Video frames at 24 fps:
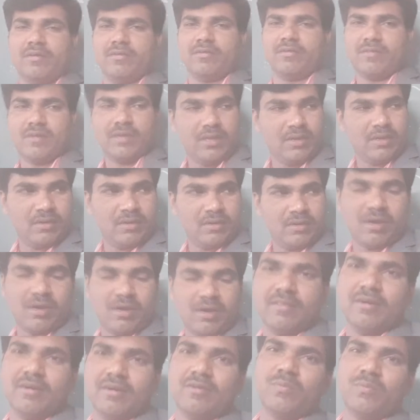is there
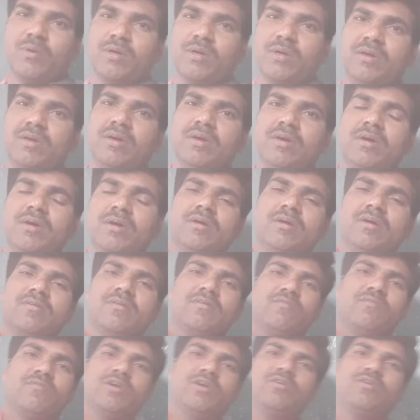on that one,
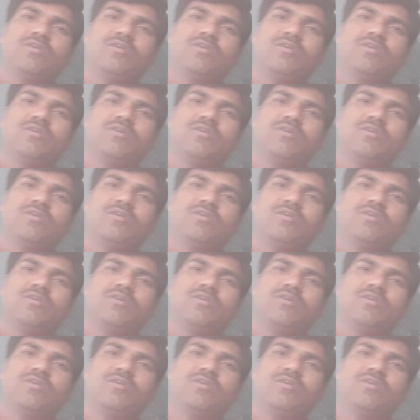somewhat